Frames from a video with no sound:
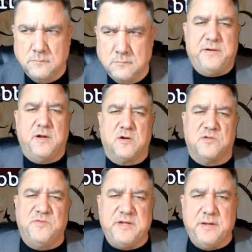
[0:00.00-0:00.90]
Douglas
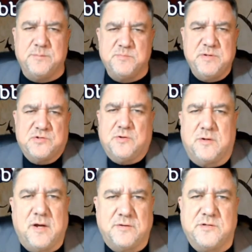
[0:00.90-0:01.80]
v. Gibbs, Mr.
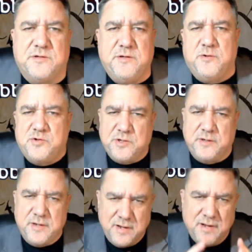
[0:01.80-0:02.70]

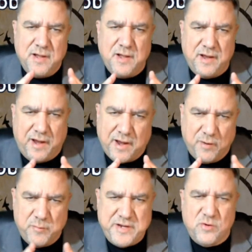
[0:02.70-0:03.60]
Constitution. And
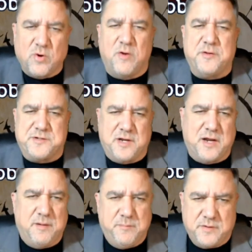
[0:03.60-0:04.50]
we hear all the
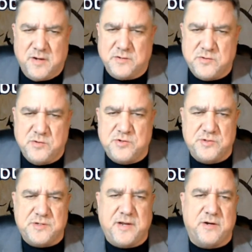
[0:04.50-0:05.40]
time, the Constitution
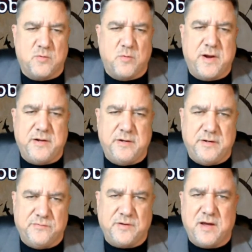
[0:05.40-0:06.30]
is antiquated,
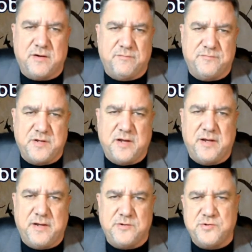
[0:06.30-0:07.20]
it's out of
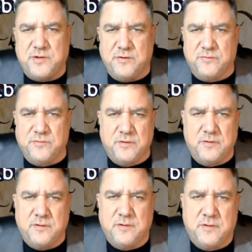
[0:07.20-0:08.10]
touch, there's
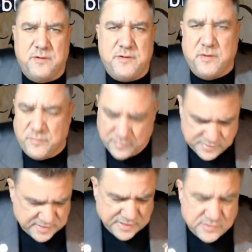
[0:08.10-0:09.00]

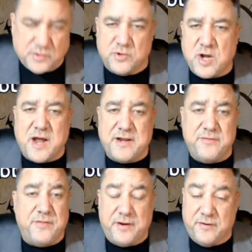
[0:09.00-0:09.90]
things that are not
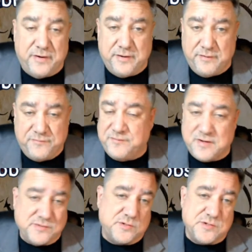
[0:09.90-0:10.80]
in there. And
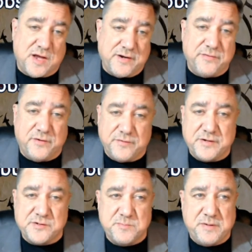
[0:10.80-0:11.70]
because it's not in there, that
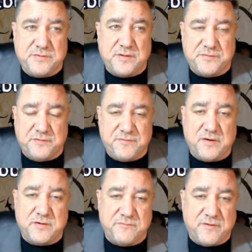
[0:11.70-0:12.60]
just meant that the
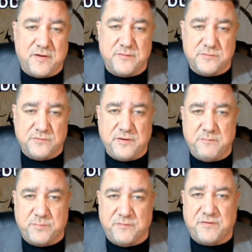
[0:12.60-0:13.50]
founding fathers didn't
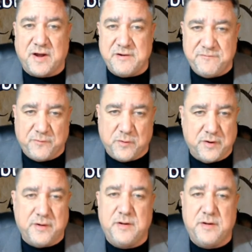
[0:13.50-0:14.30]
provide for it.